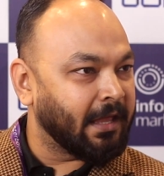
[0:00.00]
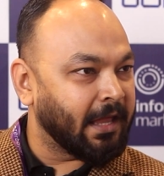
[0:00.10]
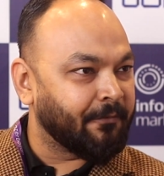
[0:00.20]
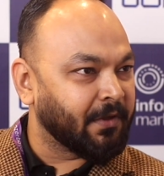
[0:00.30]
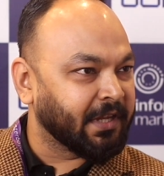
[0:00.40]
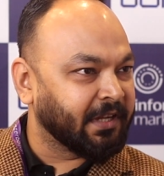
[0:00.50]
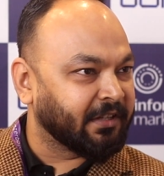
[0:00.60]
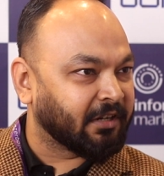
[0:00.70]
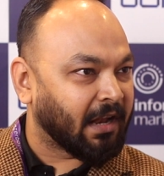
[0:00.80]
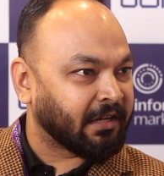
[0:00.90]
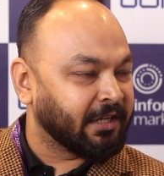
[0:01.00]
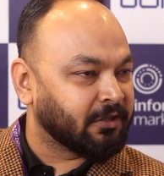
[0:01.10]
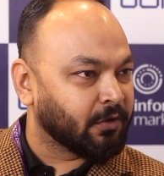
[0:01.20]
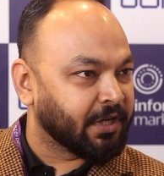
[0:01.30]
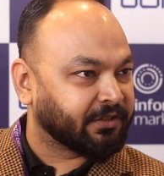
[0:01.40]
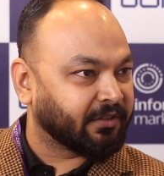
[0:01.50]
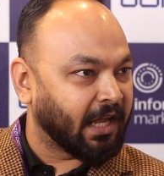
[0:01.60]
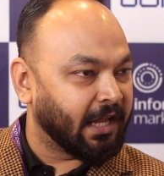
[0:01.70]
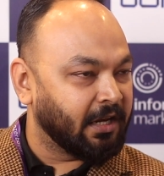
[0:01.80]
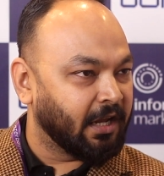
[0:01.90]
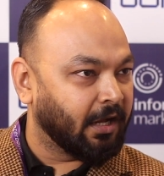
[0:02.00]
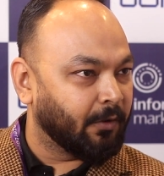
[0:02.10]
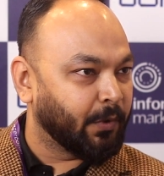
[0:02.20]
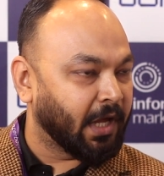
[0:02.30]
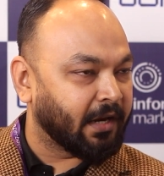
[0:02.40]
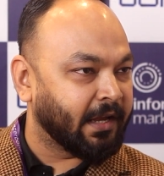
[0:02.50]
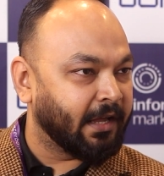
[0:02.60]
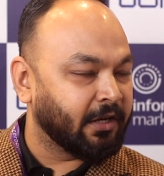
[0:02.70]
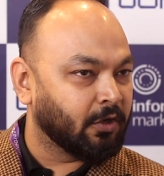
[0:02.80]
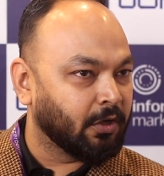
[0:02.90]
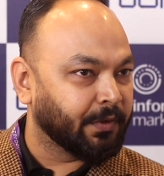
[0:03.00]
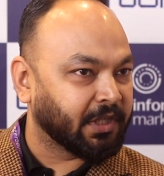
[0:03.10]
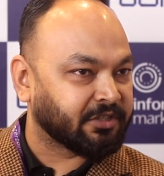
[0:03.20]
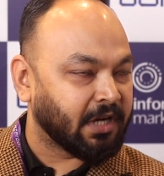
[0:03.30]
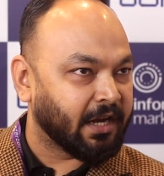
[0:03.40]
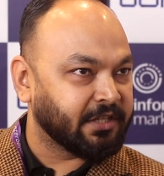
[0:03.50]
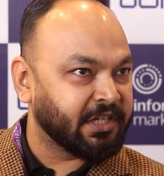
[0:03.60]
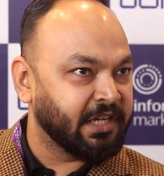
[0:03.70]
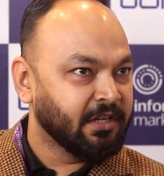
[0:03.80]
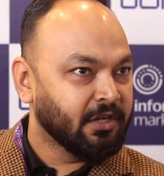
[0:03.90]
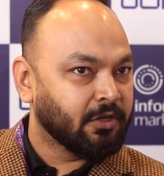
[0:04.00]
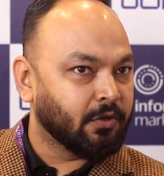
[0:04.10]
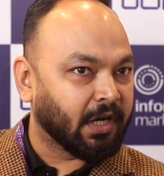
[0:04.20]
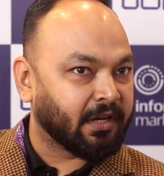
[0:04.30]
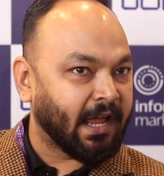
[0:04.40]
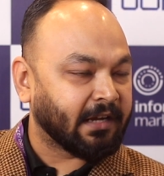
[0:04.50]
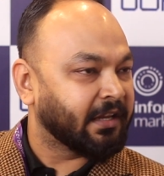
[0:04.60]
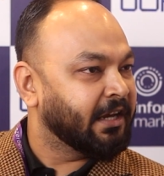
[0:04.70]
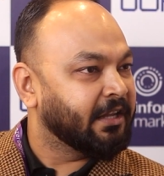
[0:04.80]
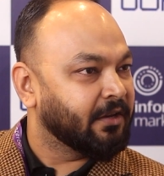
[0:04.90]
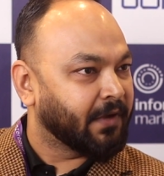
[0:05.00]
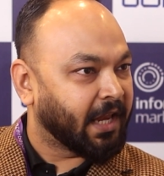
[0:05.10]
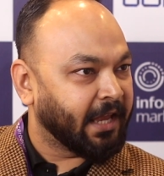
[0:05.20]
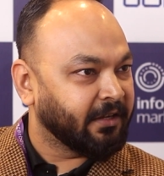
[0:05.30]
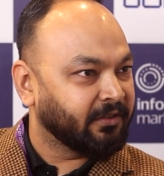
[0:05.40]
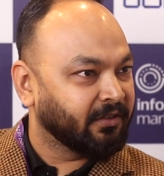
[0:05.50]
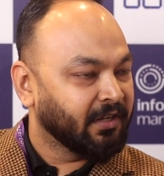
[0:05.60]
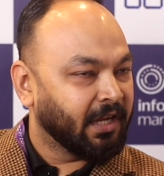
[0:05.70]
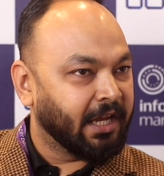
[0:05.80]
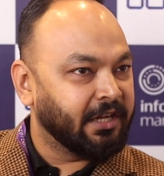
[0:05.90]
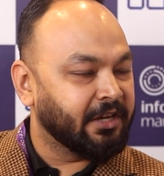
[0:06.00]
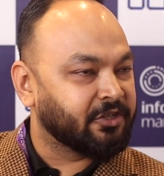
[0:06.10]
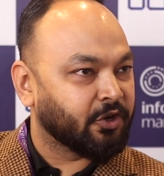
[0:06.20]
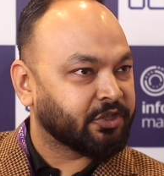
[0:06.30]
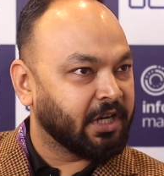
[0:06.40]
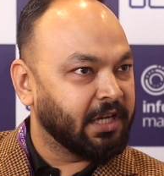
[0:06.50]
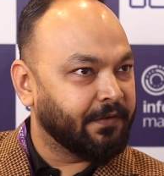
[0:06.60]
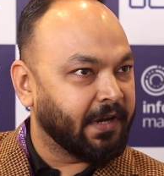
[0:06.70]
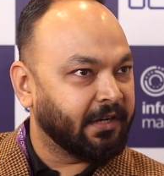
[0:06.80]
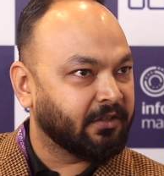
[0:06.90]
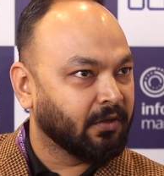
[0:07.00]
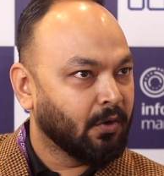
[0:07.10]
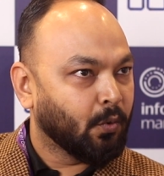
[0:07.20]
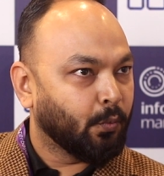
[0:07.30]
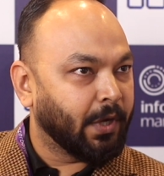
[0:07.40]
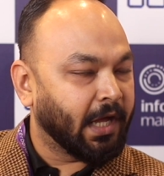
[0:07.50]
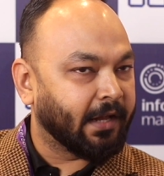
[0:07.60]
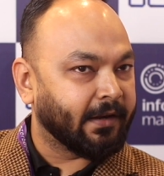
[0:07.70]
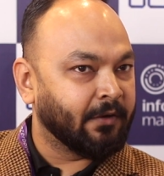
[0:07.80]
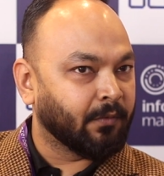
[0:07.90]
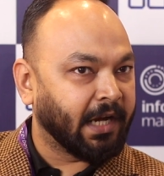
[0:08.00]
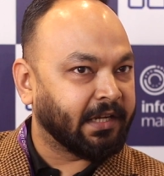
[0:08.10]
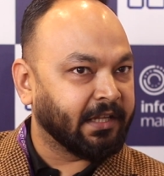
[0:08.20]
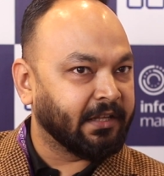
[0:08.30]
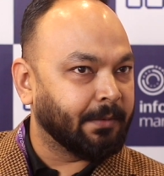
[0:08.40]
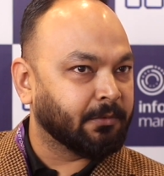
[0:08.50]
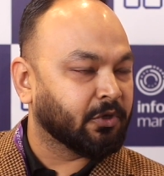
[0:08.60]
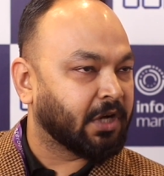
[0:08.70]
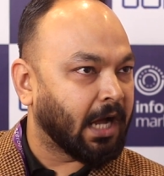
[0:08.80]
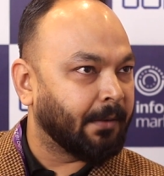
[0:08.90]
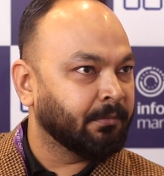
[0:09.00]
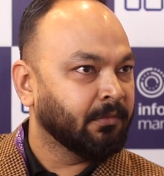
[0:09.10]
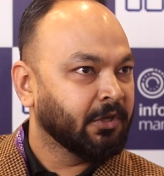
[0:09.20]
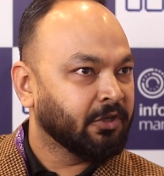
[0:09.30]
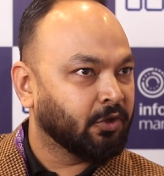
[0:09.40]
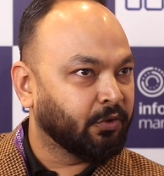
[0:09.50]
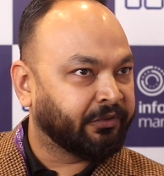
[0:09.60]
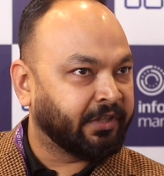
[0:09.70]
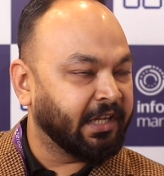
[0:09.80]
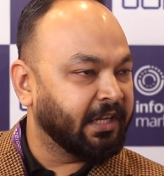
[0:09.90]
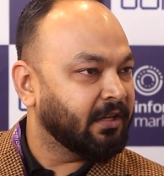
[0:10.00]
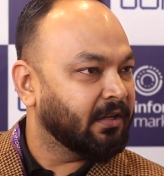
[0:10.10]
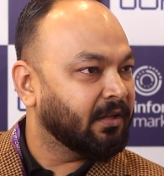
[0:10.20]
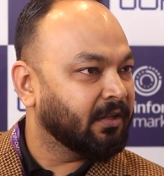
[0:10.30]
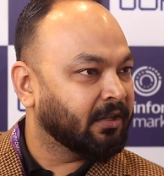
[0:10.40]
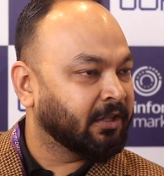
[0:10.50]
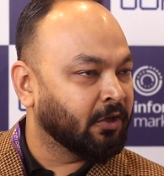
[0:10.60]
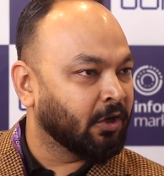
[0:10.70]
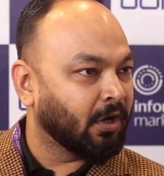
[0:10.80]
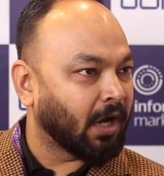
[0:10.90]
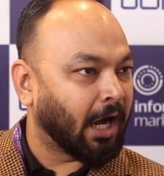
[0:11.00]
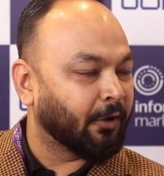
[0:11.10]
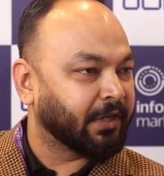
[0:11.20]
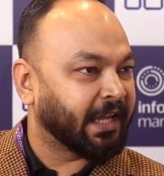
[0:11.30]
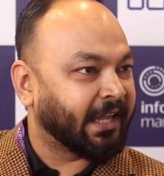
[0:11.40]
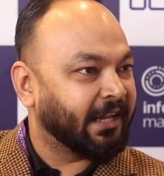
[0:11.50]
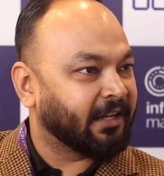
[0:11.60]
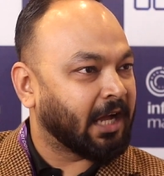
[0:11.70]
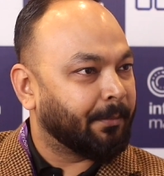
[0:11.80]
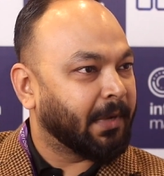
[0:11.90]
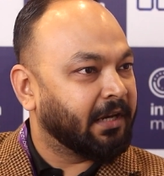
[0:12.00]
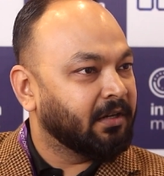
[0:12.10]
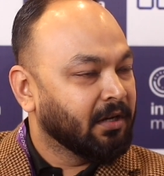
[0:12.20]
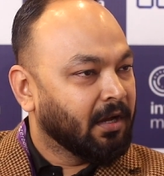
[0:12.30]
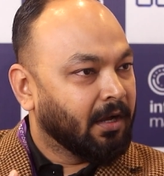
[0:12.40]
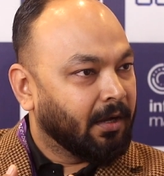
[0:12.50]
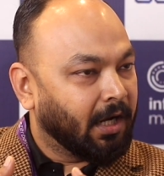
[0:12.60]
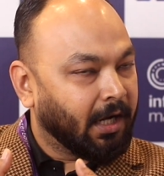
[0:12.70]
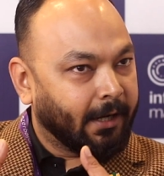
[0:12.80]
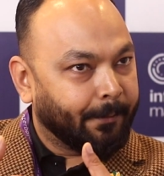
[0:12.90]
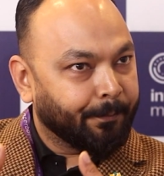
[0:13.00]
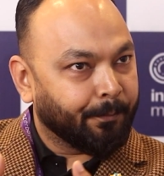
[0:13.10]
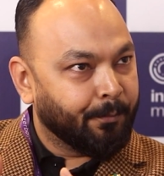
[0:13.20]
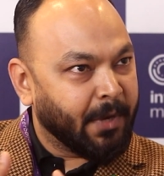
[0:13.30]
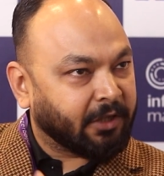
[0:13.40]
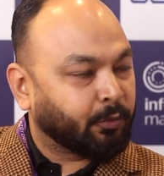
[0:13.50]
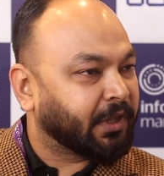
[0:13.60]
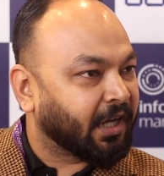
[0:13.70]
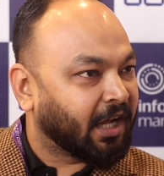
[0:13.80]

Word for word: Everything is attracting tourists and uh, we are here, you know, with a strategy to attract Indian weddings, Indian social events. We are inviting them to come to see, you know, how they can come and uh, mix with the